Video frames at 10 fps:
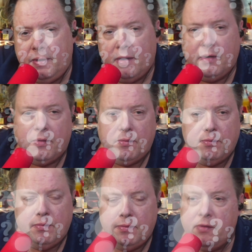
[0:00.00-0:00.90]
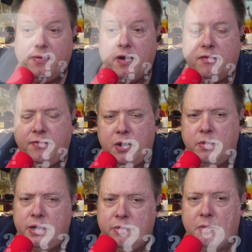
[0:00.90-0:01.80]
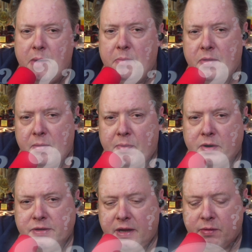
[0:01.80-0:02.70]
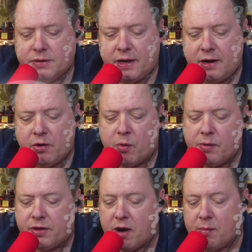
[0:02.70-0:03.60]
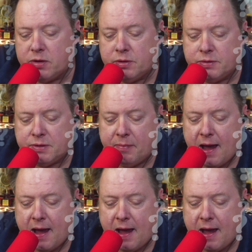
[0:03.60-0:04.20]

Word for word: You don't know, with very few do you remember the person that was in it or what the commercial was